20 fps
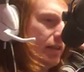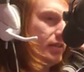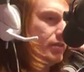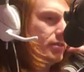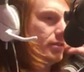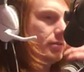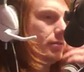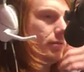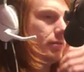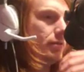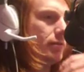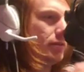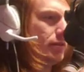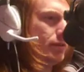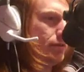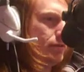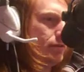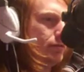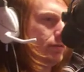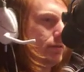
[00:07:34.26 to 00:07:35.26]
that's
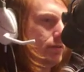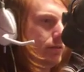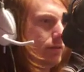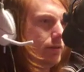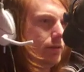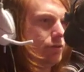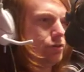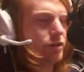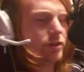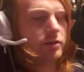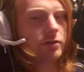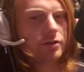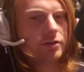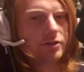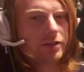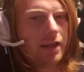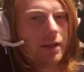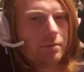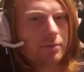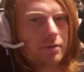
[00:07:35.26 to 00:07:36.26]
a, a general
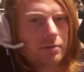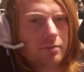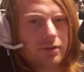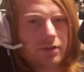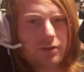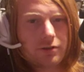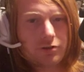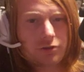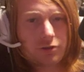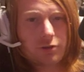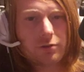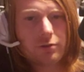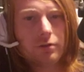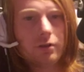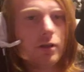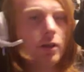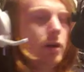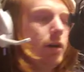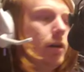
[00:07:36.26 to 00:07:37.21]
statement, but it's true.